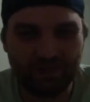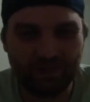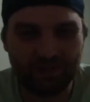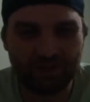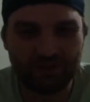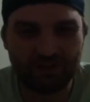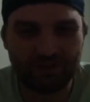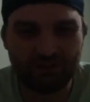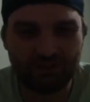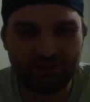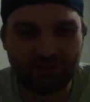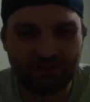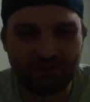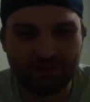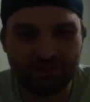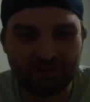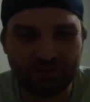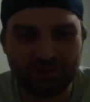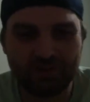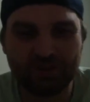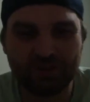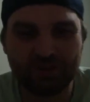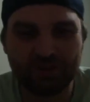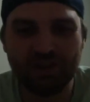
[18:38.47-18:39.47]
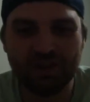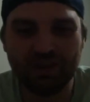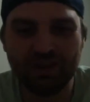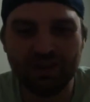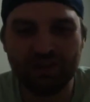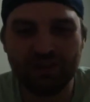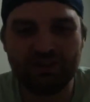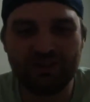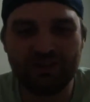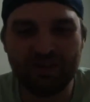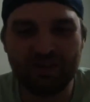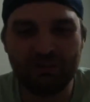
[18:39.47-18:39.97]
It's just for a
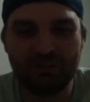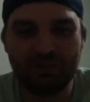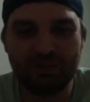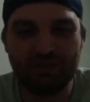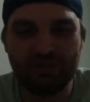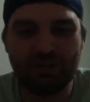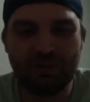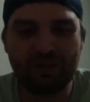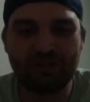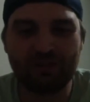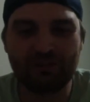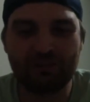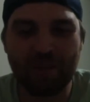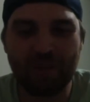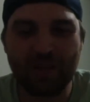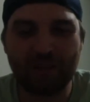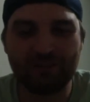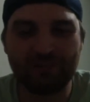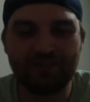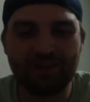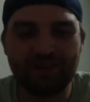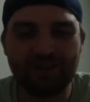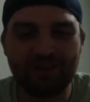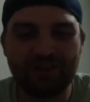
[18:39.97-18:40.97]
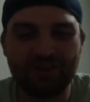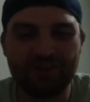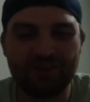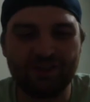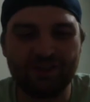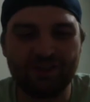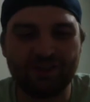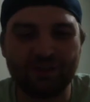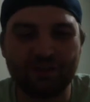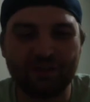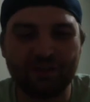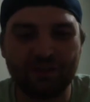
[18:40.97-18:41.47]
team with
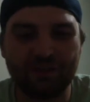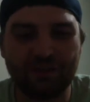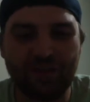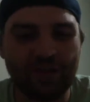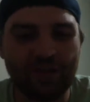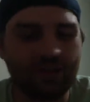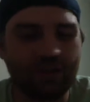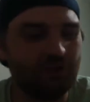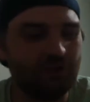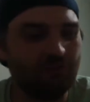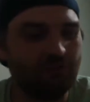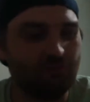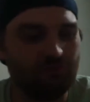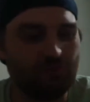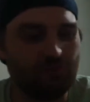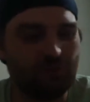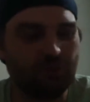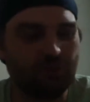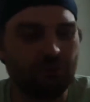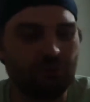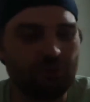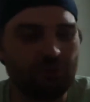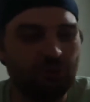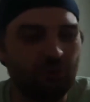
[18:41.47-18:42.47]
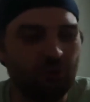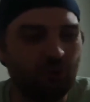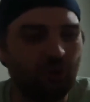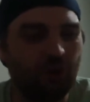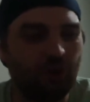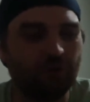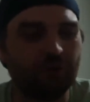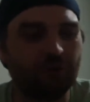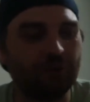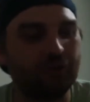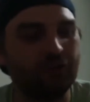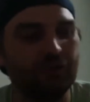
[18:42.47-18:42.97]
expectations that you
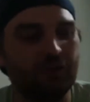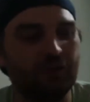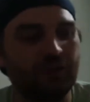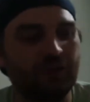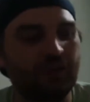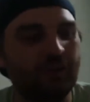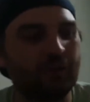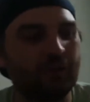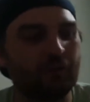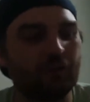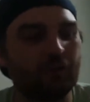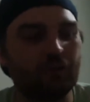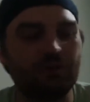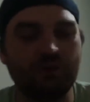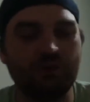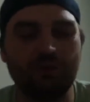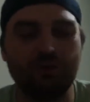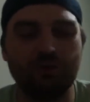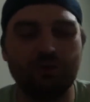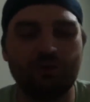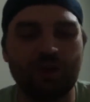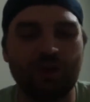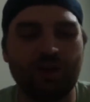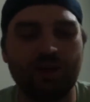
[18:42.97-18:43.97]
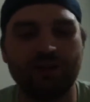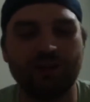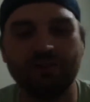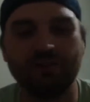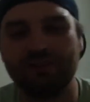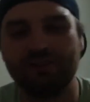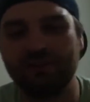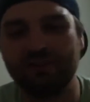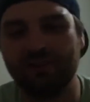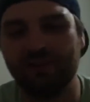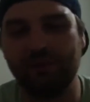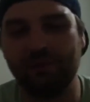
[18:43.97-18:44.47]
obviously there was news that
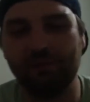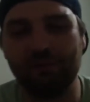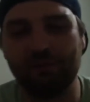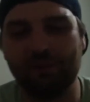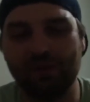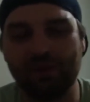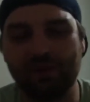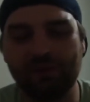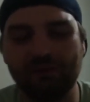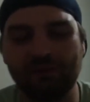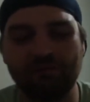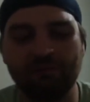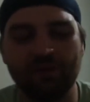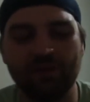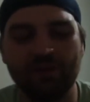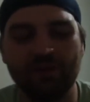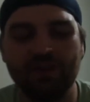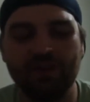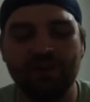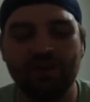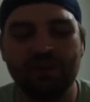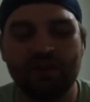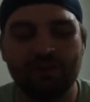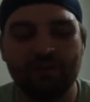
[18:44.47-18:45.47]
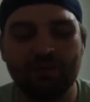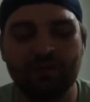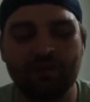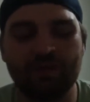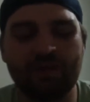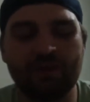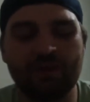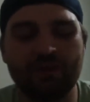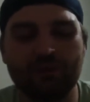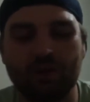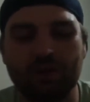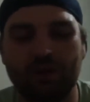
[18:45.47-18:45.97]
they when they
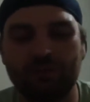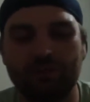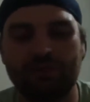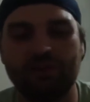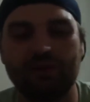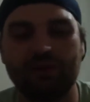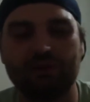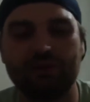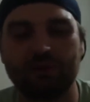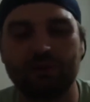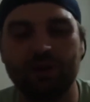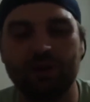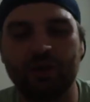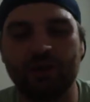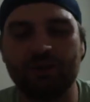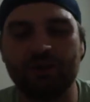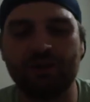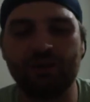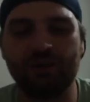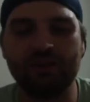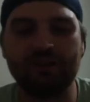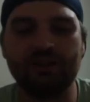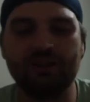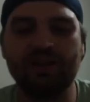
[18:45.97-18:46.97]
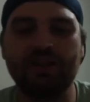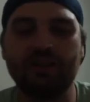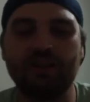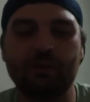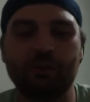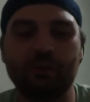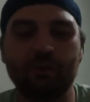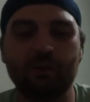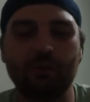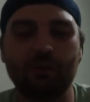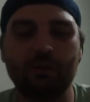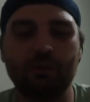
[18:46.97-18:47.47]
dropped Tess Bryant they needed to
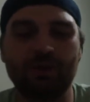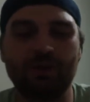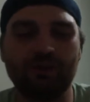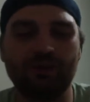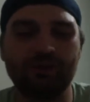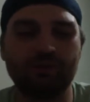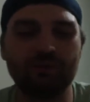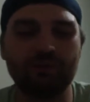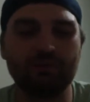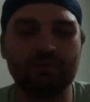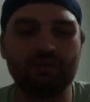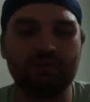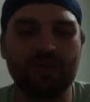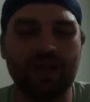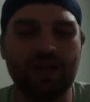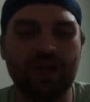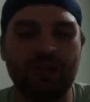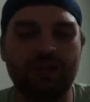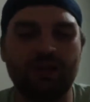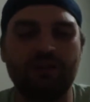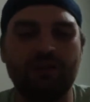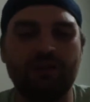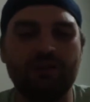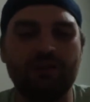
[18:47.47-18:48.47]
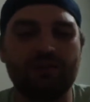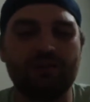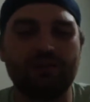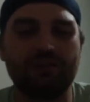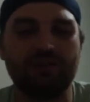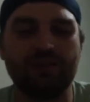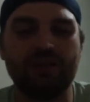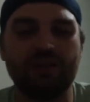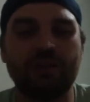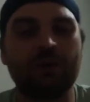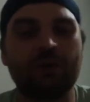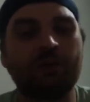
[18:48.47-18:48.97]
replace him, and
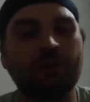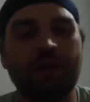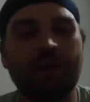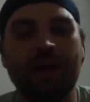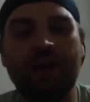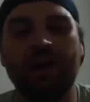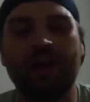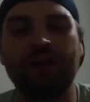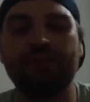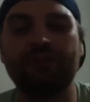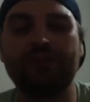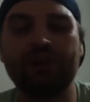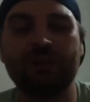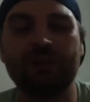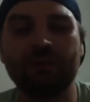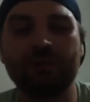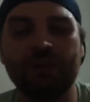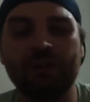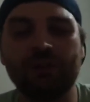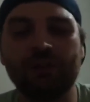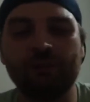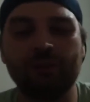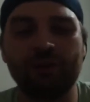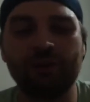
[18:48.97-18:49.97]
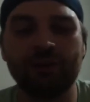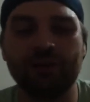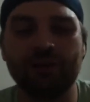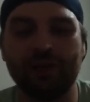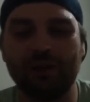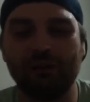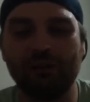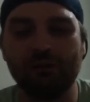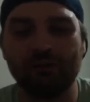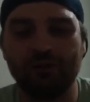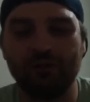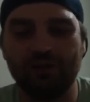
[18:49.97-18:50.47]
they don't have anybody right
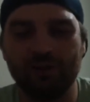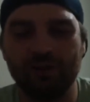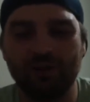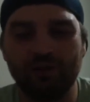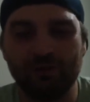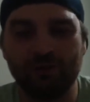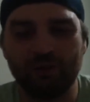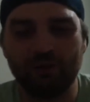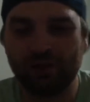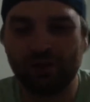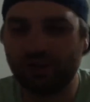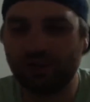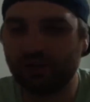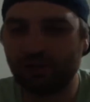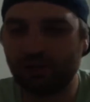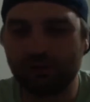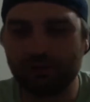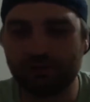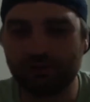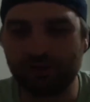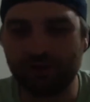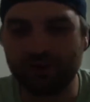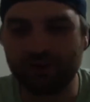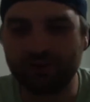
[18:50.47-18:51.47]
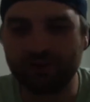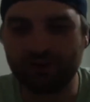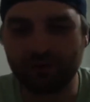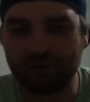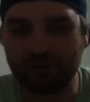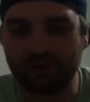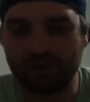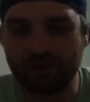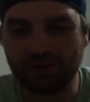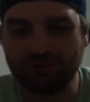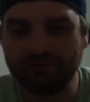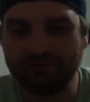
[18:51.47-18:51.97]
now. They got to go find
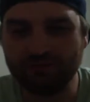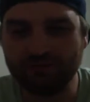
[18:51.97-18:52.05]
somebody.